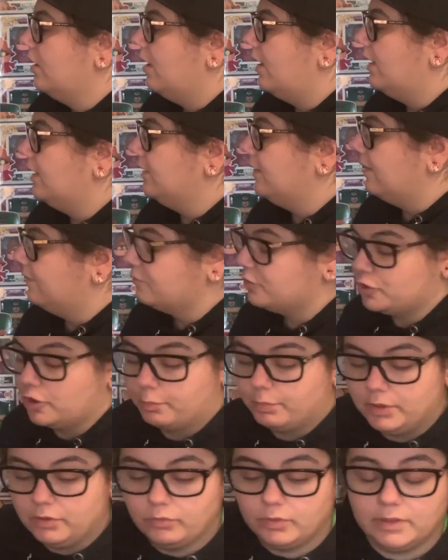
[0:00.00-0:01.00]
I love
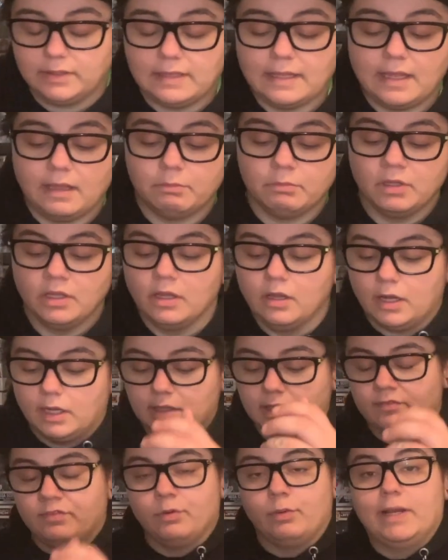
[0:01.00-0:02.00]
shopping with them. I
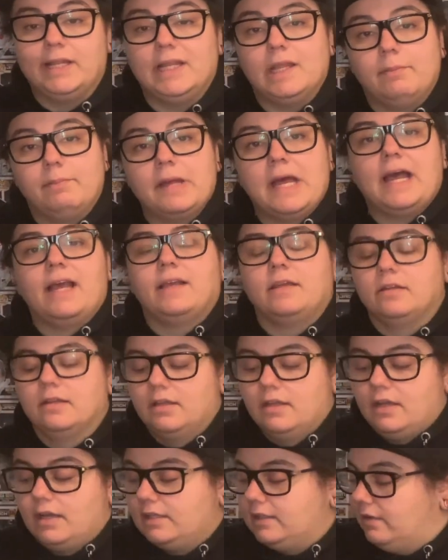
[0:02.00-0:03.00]
love the way they pack.
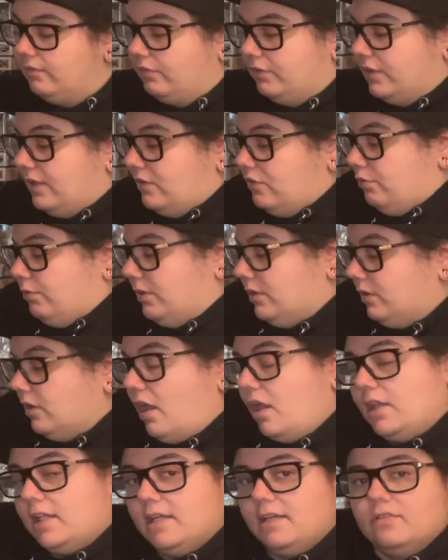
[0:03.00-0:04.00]
I love what they do with the
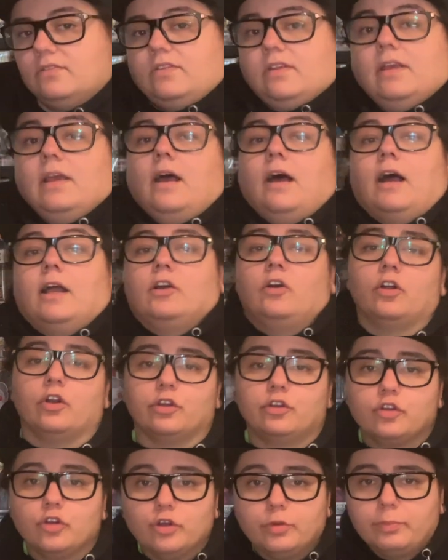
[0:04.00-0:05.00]
lollies. I got a
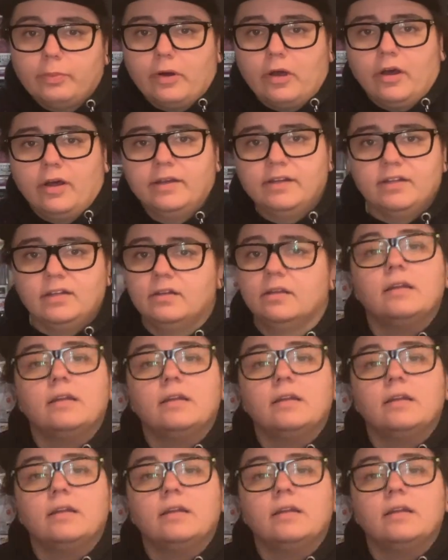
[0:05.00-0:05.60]
coupon.